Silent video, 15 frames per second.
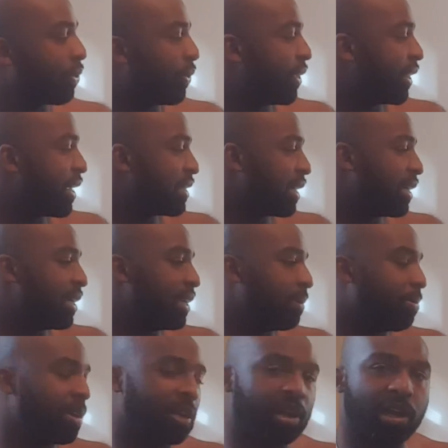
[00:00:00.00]
3 things I need to
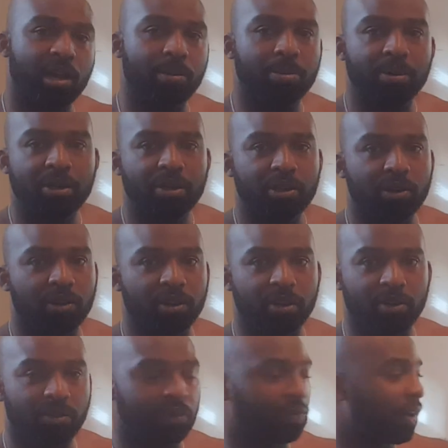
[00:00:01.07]
pick up, or
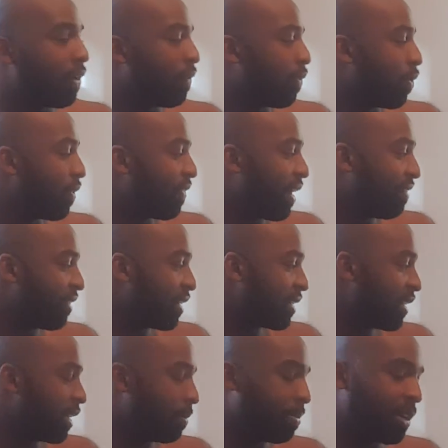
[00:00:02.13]
on the 4 or 5 things
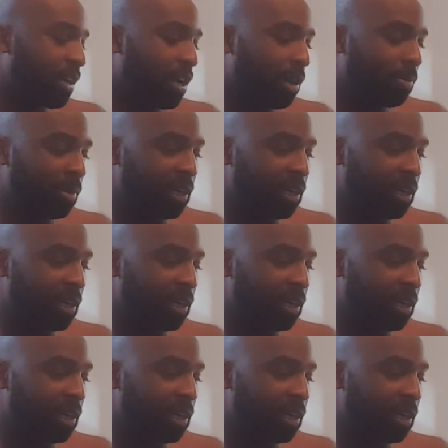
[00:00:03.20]
I need to pick up.